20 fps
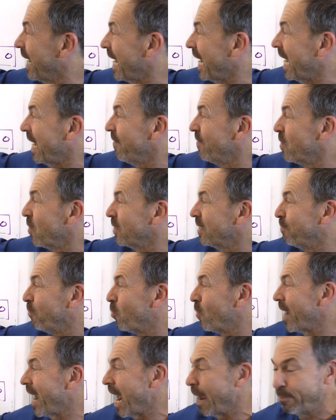even though it's
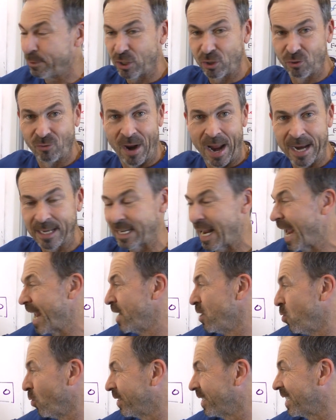more abstract
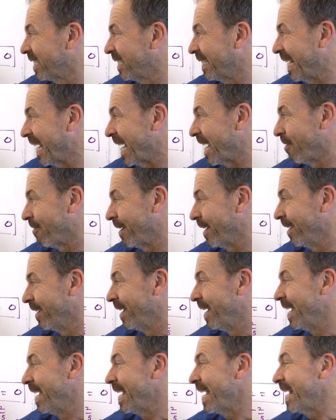and looks scarier,